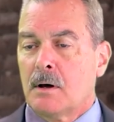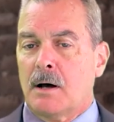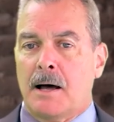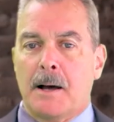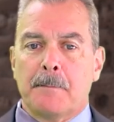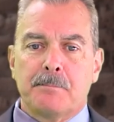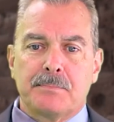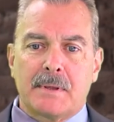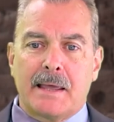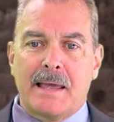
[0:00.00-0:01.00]

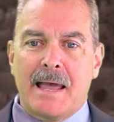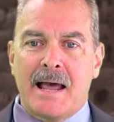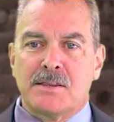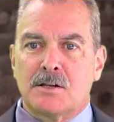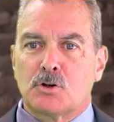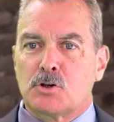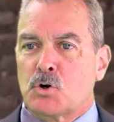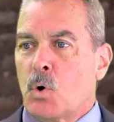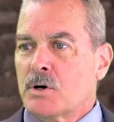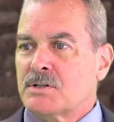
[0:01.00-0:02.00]
And the
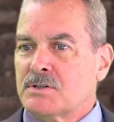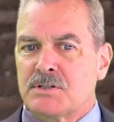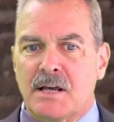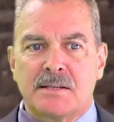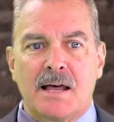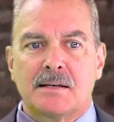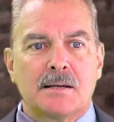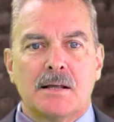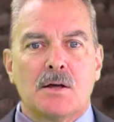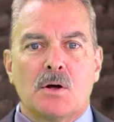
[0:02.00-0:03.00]
courts said that,
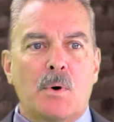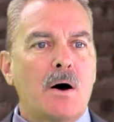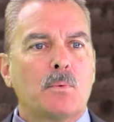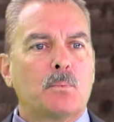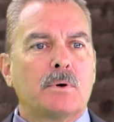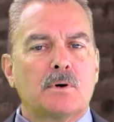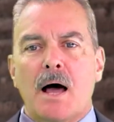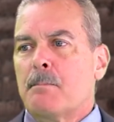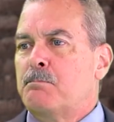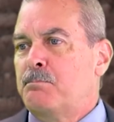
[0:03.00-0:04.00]
well, we're
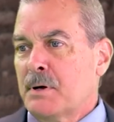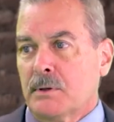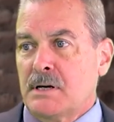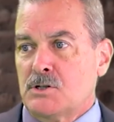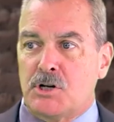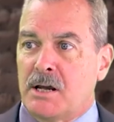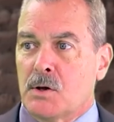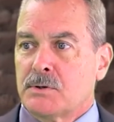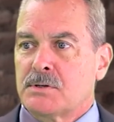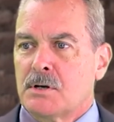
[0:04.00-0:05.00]
not building
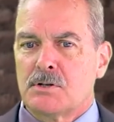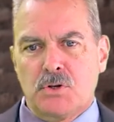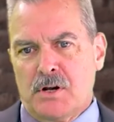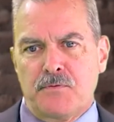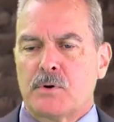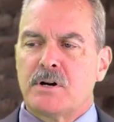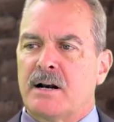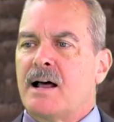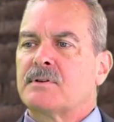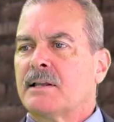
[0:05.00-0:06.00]
jails, so therefore you're going
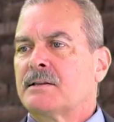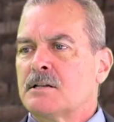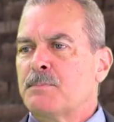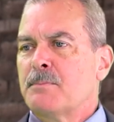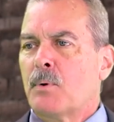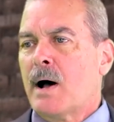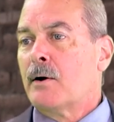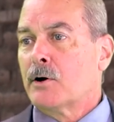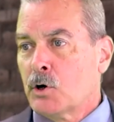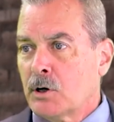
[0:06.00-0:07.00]
to have to let these people
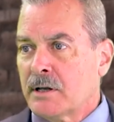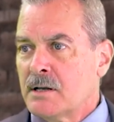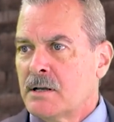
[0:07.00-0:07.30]
out early.